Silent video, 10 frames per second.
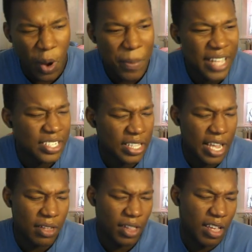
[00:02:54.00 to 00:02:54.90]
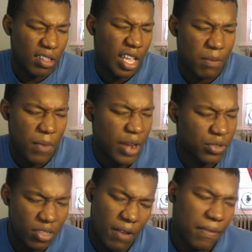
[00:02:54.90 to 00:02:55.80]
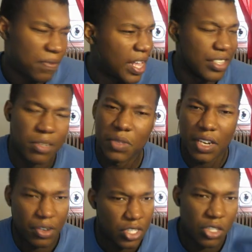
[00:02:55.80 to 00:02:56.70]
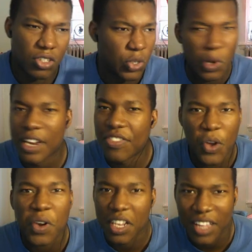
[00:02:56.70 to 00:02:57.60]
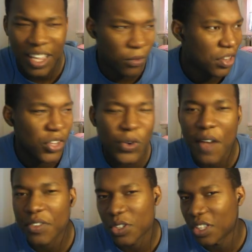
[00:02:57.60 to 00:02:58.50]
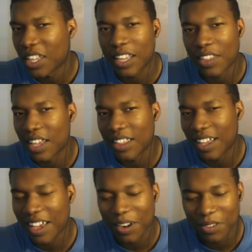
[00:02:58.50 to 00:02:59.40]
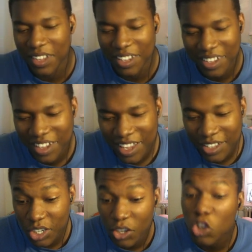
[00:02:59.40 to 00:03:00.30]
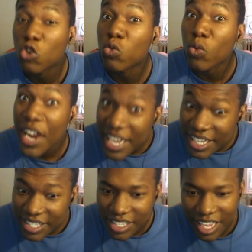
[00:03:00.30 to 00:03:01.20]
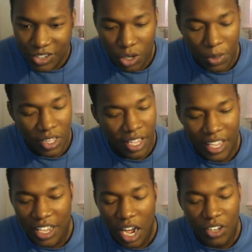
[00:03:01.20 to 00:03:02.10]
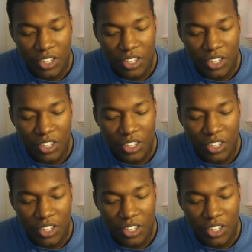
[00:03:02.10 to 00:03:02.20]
bro, imagine like like like Microsoft Flight Simulator 2030. Like, what are the graphics gonna look like then? Like, I don't like. It's gonna look crazy. Like, it's gonna be like in,